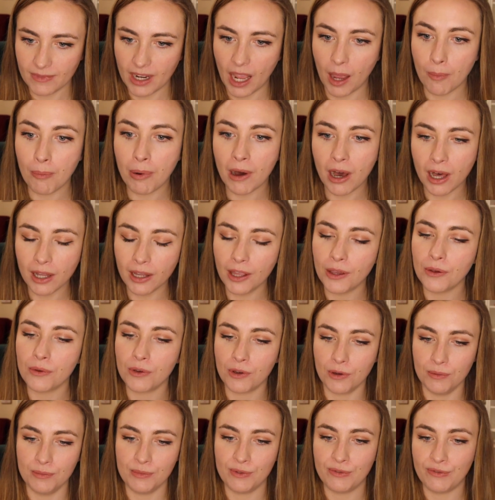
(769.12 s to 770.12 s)
Apollo
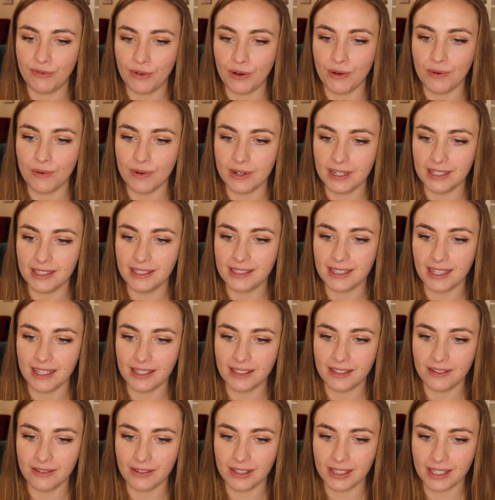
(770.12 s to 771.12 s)
comes forward and
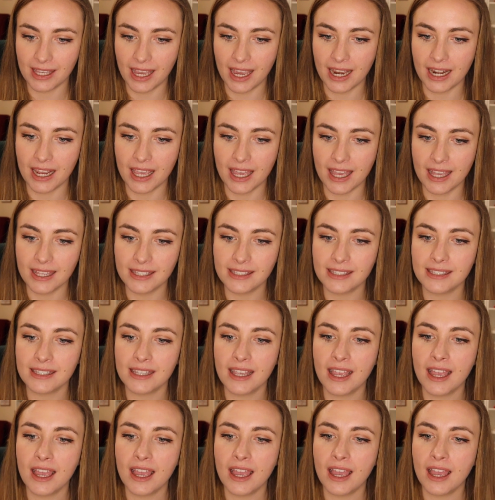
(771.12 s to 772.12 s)
says to
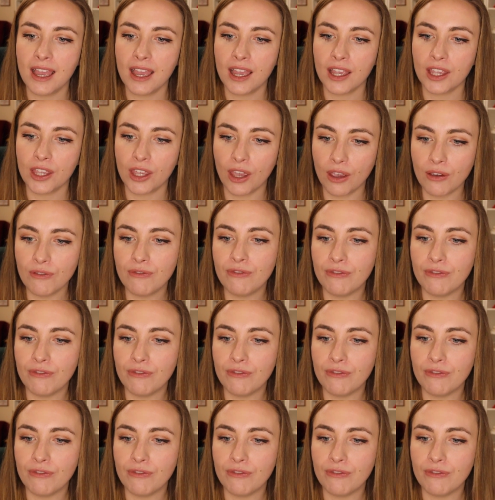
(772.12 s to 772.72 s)
Ascanius, "Go